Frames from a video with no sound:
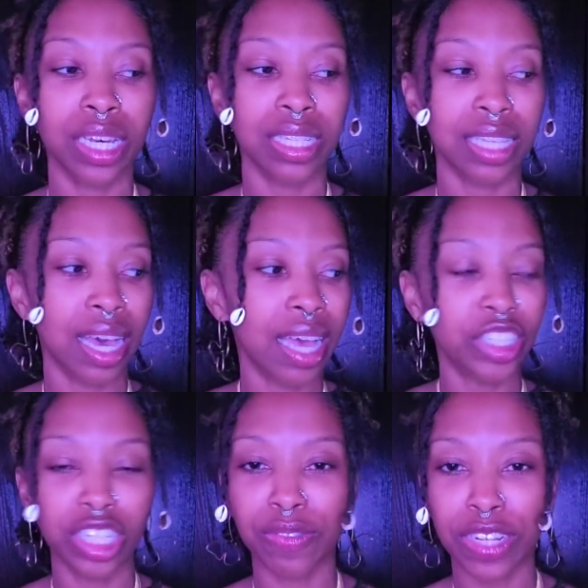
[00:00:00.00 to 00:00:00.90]
Because I had
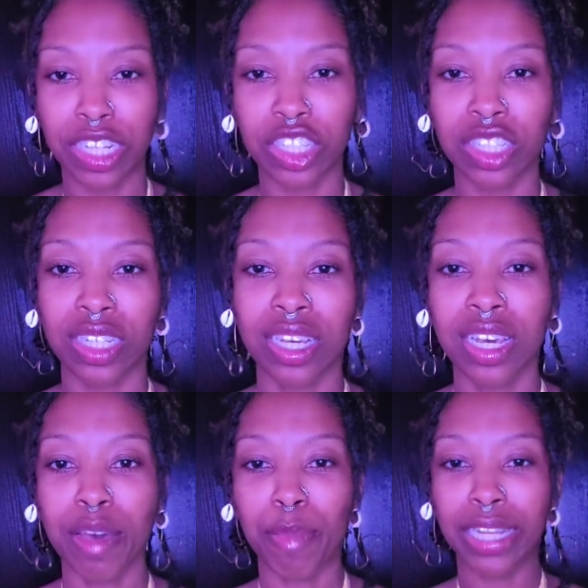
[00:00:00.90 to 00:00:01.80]
just finished
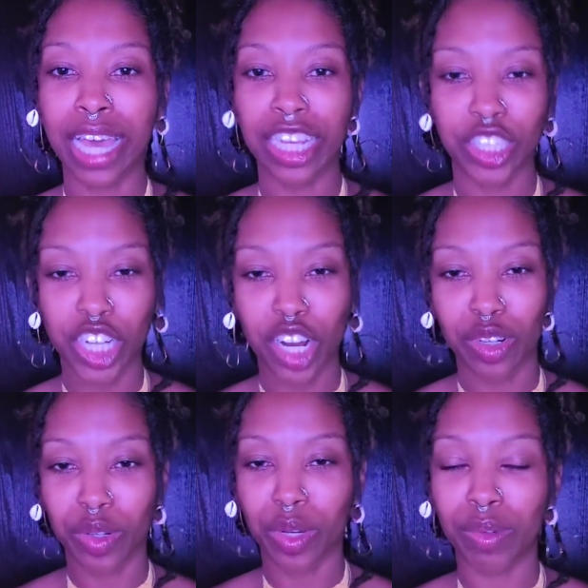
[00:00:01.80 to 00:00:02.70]
my last
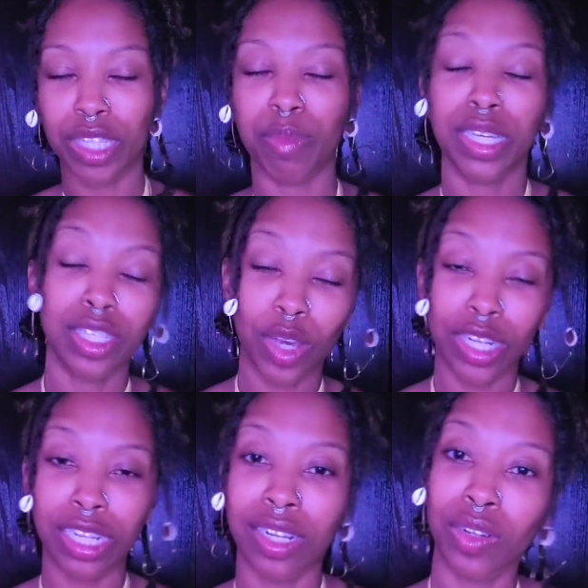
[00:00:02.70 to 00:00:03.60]
journal. It was complete, so I
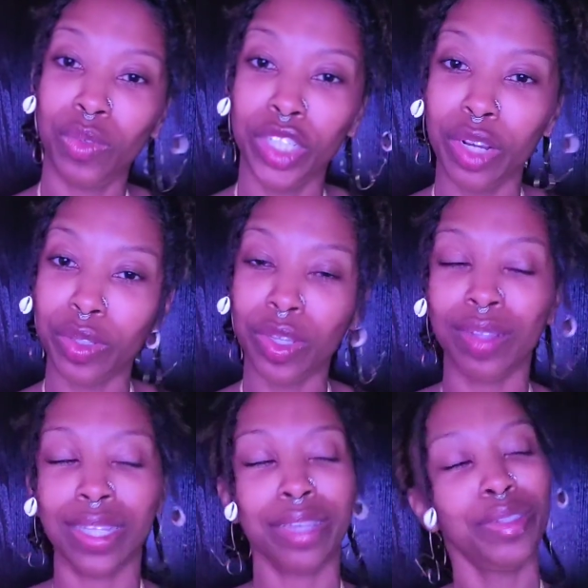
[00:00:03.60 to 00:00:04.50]
needed a new journal. So
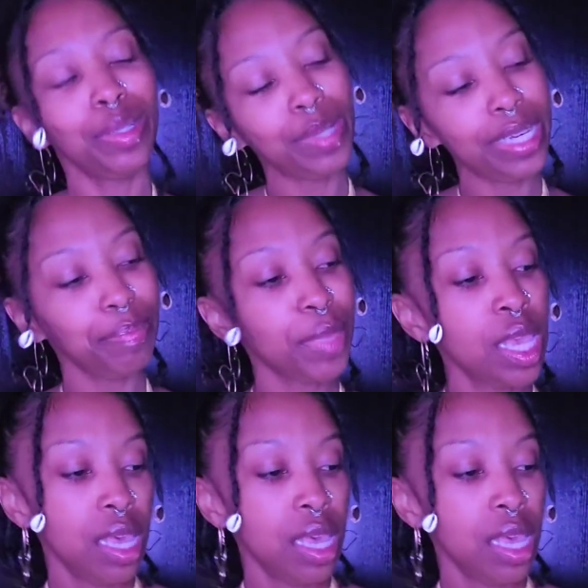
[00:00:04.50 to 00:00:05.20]
I was like, you know what?